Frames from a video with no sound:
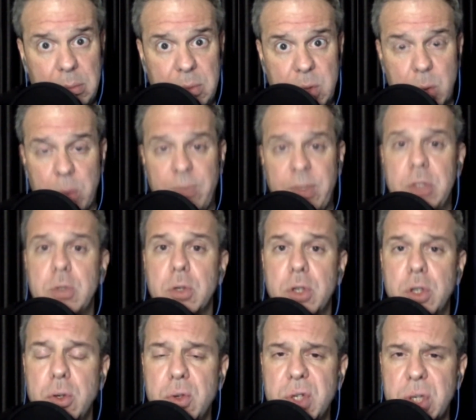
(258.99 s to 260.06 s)
sort of
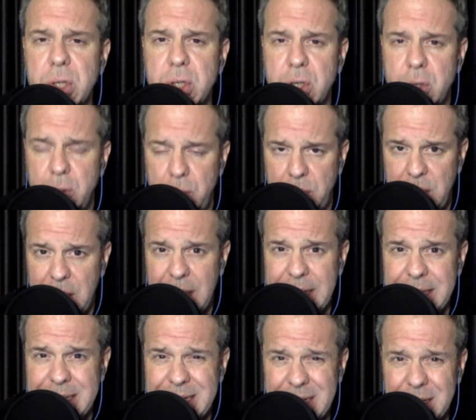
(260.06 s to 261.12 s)
introduces to you the
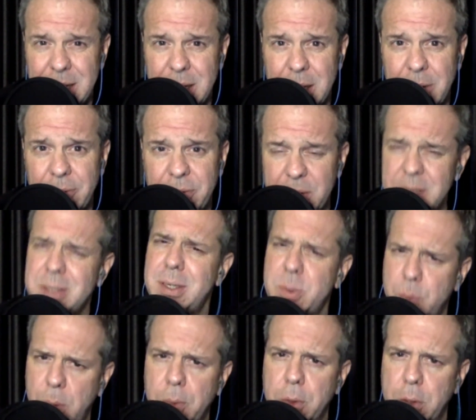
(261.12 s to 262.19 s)
idea of this is
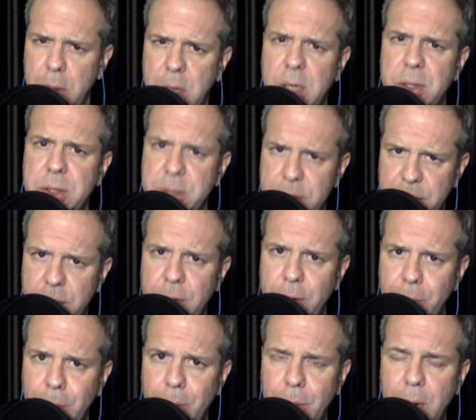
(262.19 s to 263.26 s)
what we're looking to
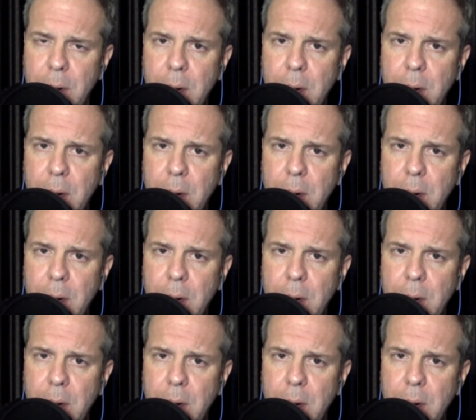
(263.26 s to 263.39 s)
do,